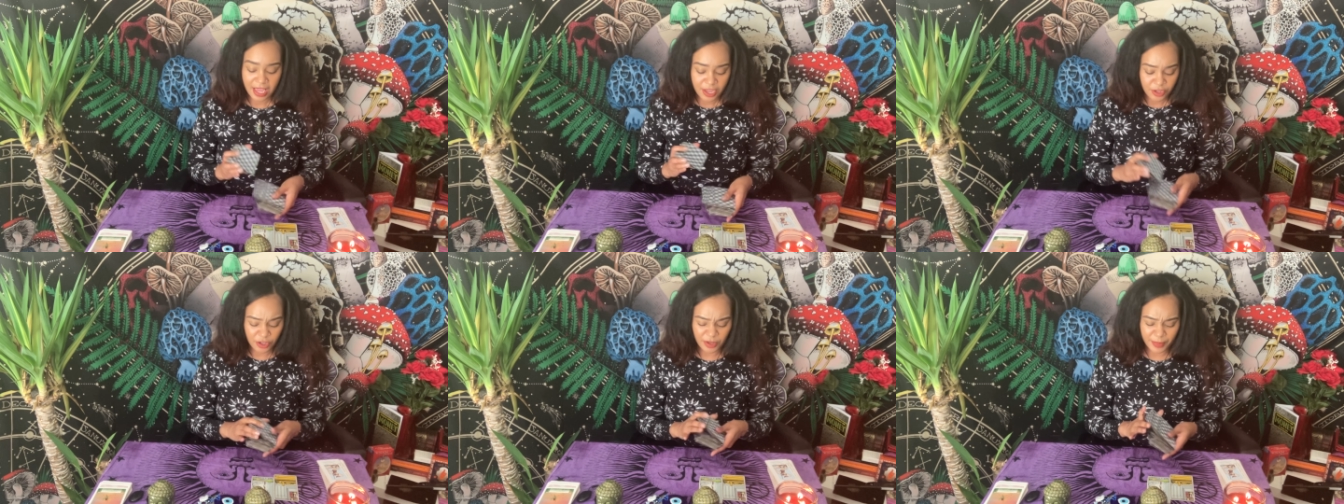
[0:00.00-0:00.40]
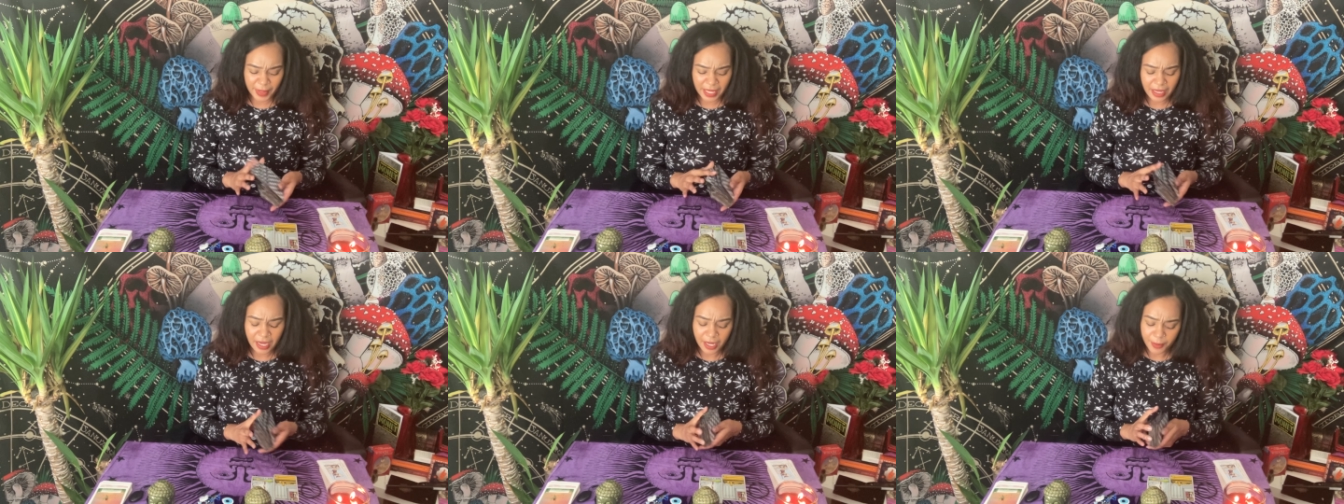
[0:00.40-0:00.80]
You'll
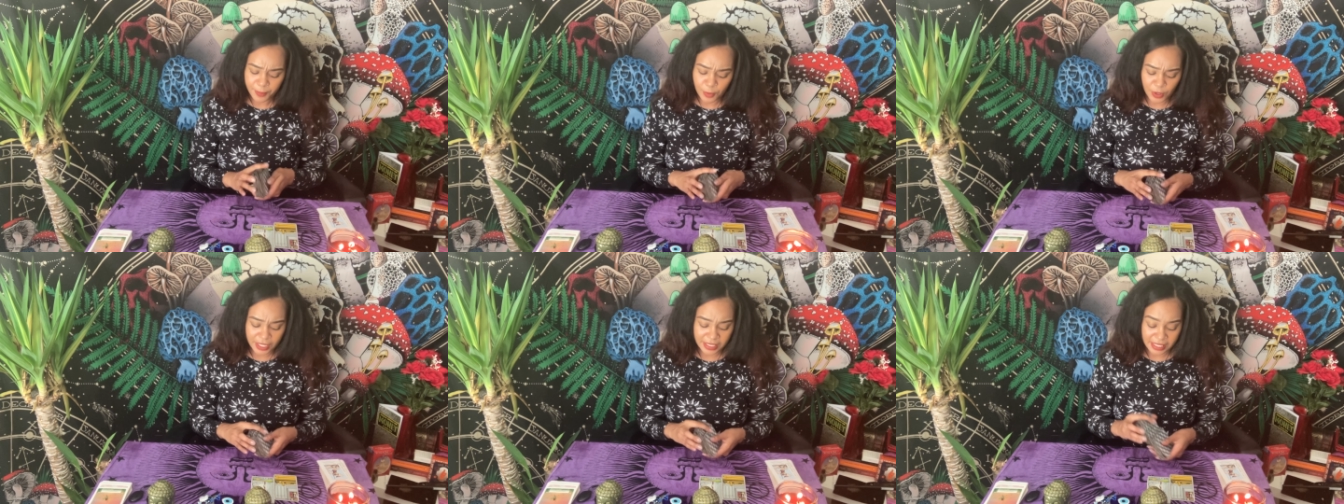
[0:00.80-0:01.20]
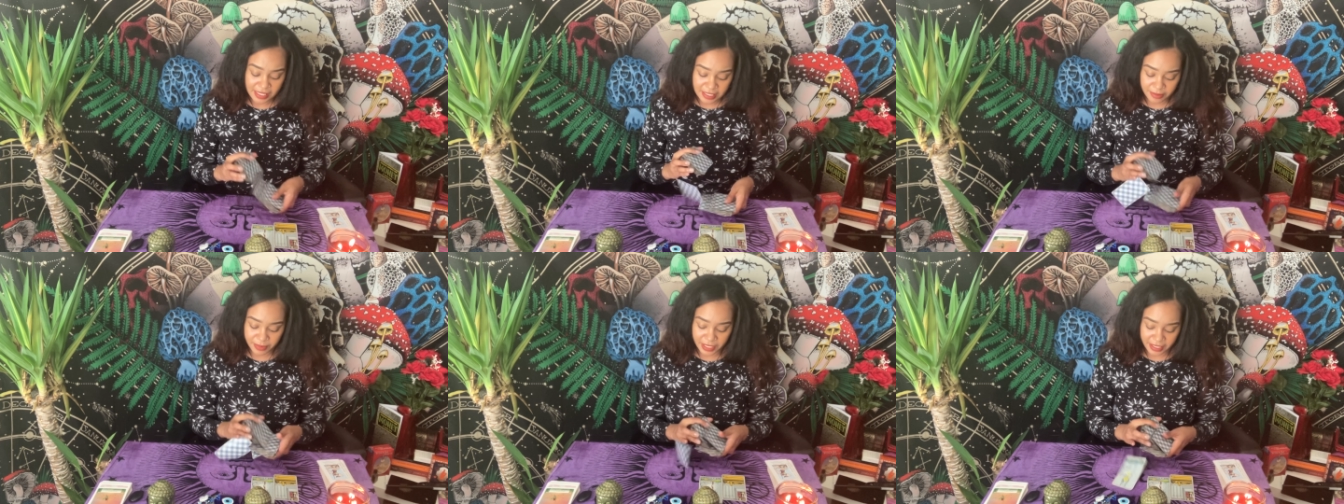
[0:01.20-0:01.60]
become more
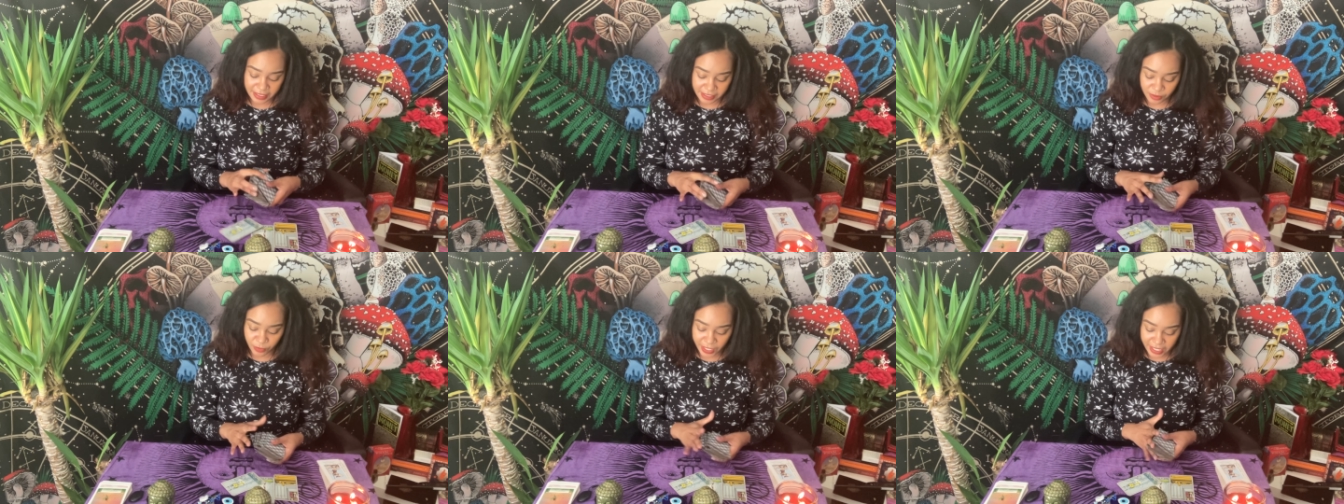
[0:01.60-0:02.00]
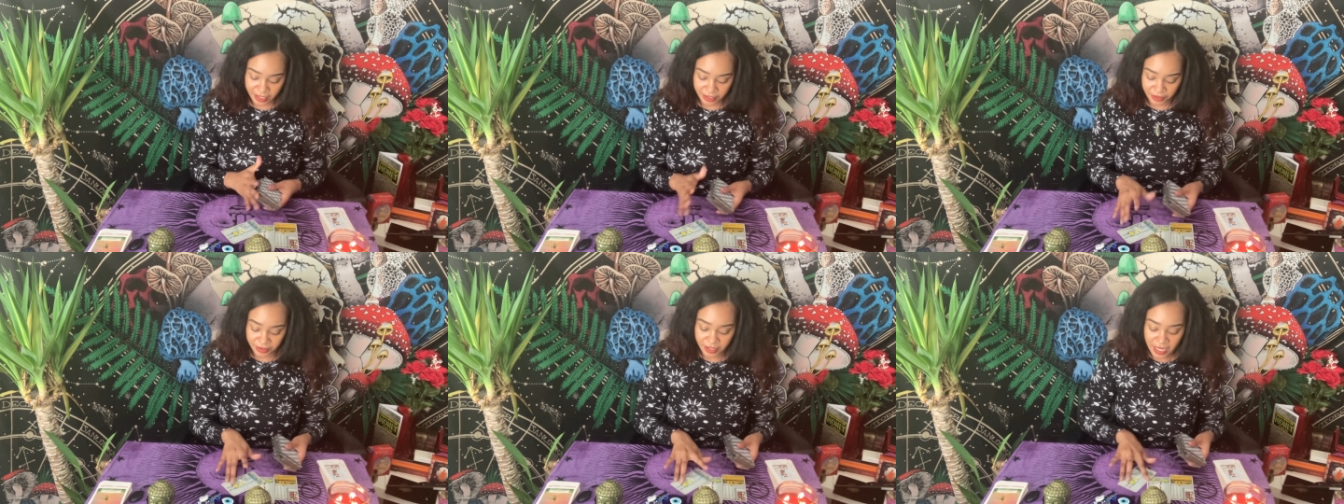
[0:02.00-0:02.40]
disciplined as
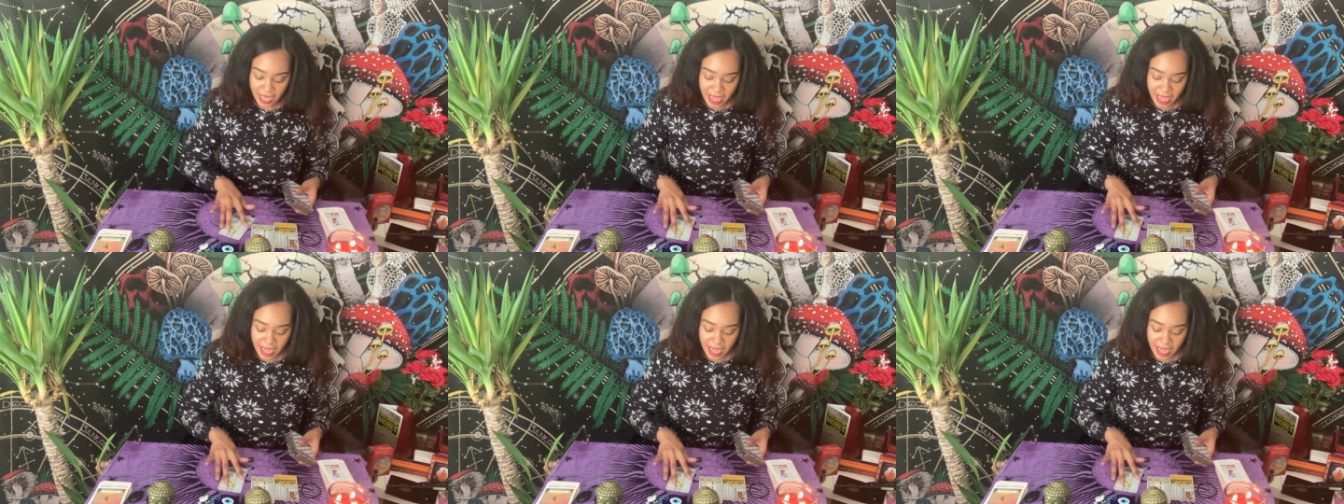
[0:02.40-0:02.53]
well.